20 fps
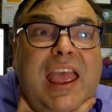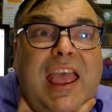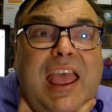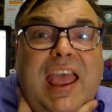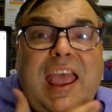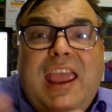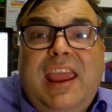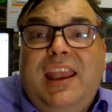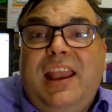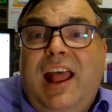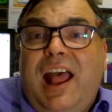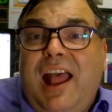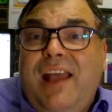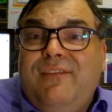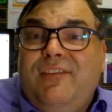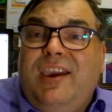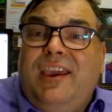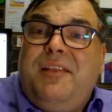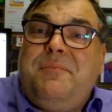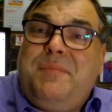And
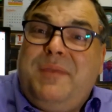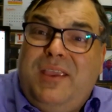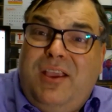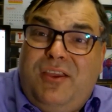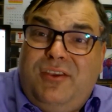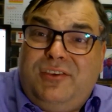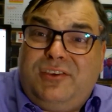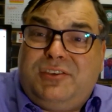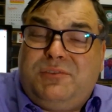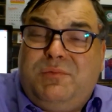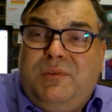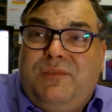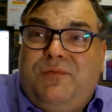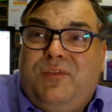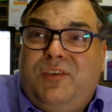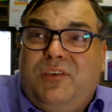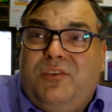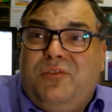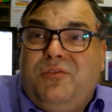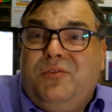I've got to be honest
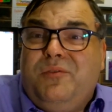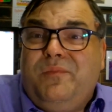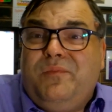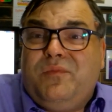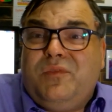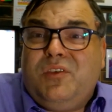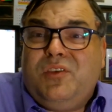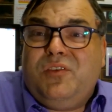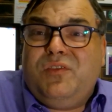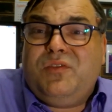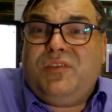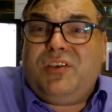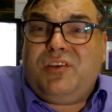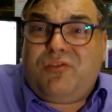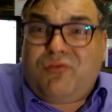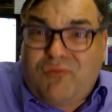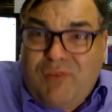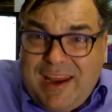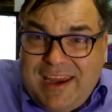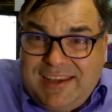with you, the
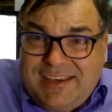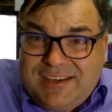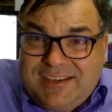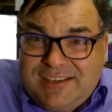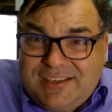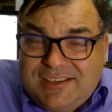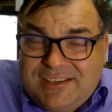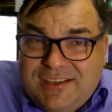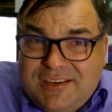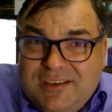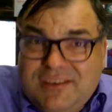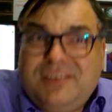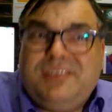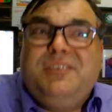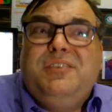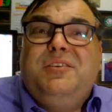greatest,